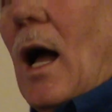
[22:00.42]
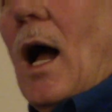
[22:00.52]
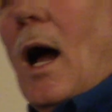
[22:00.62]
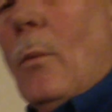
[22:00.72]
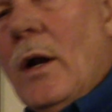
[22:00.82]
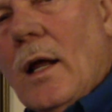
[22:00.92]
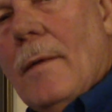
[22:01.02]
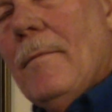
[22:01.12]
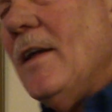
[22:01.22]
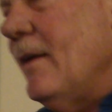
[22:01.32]

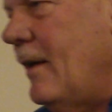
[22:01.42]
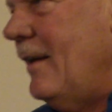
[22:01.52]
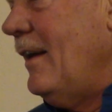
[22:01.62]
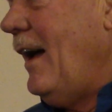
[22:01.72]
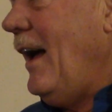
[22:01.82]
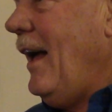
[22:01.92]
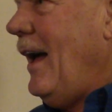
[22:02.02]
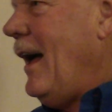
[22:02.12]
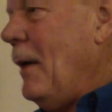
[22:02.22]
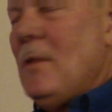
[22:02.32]

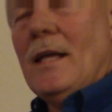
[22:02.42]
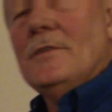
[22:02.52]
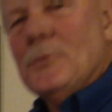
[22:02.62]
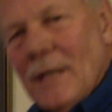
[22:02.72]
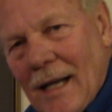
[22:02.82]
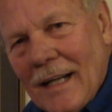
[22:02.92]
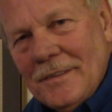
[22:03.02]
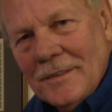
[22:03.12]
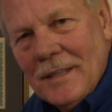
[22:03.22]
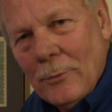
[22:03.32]
I'm the history guy
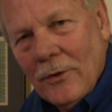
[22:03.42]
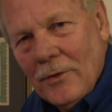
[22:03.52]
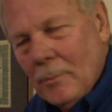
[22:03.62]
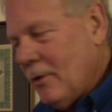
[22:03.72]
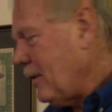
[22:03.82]
since I wrote the book